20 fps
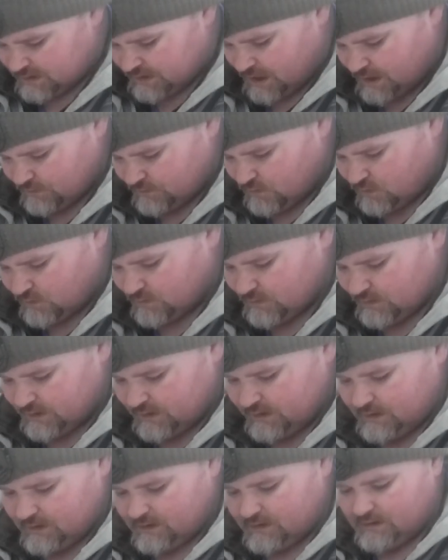Now
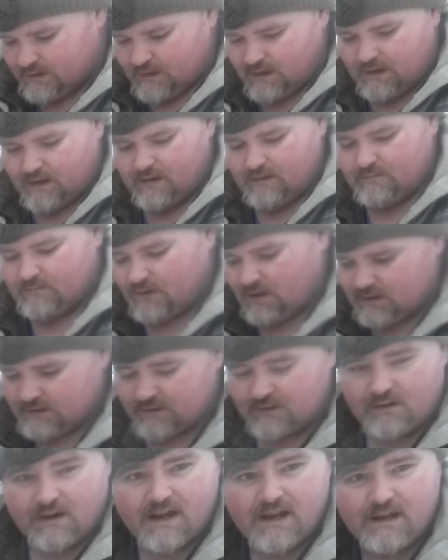normally um, on
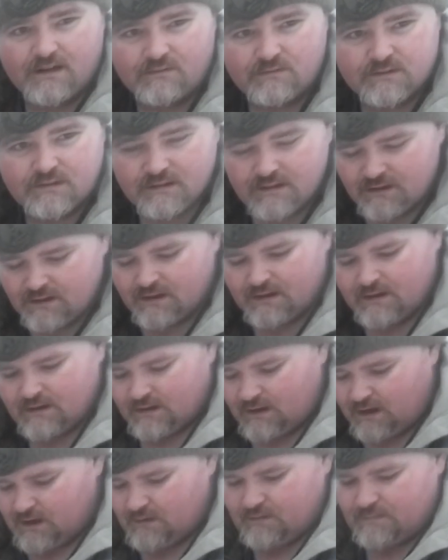the ground,
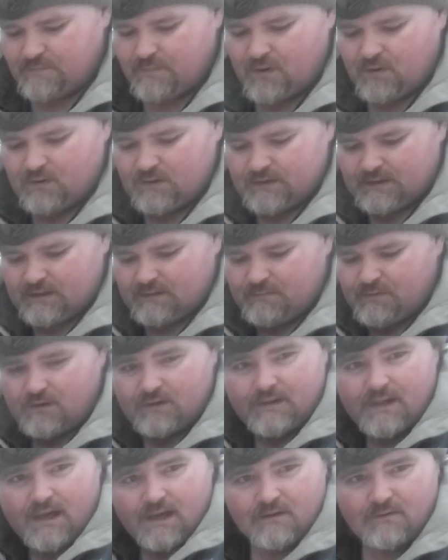I would pull the,
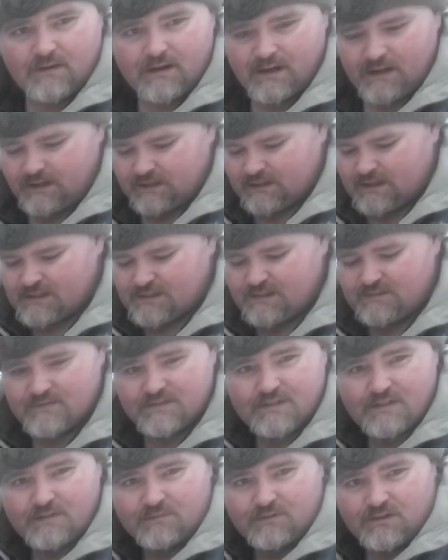pull that away, and that's
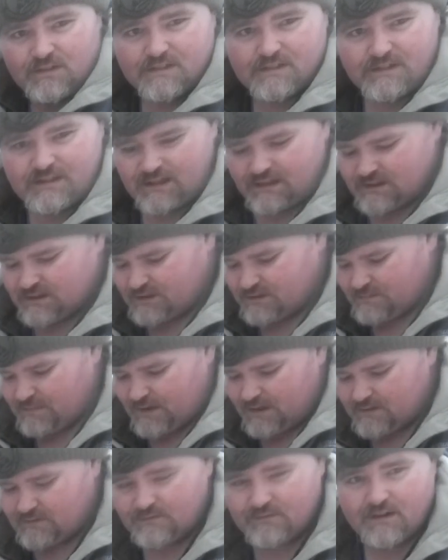even something Chris teaches,
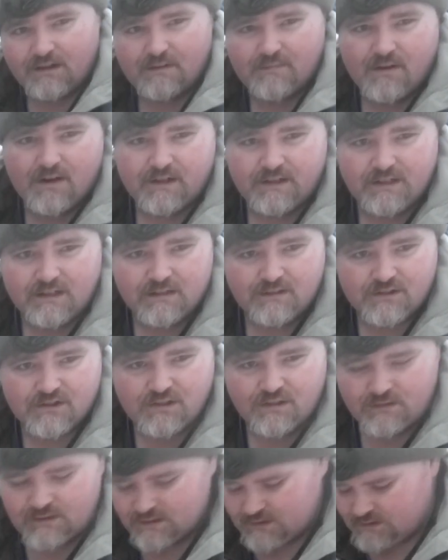but where I'm on here and
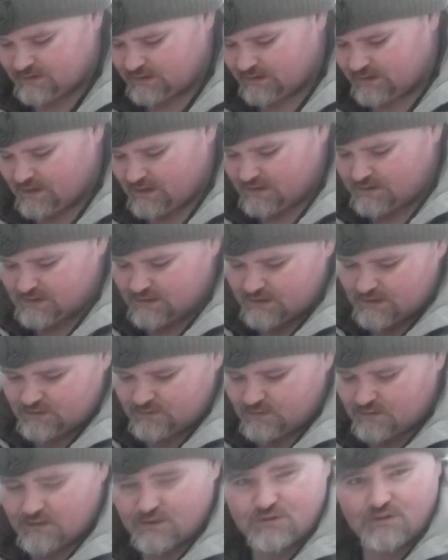showing it to you guys, I just
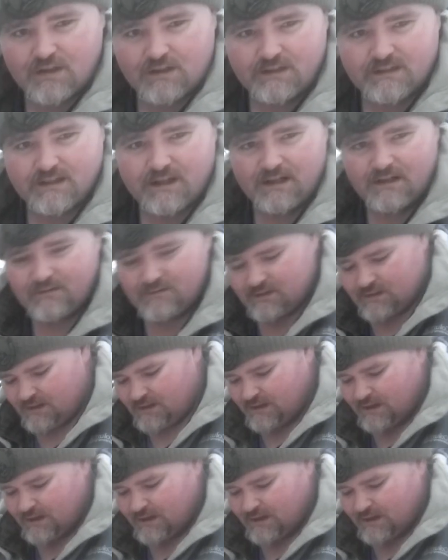sort of struck it down.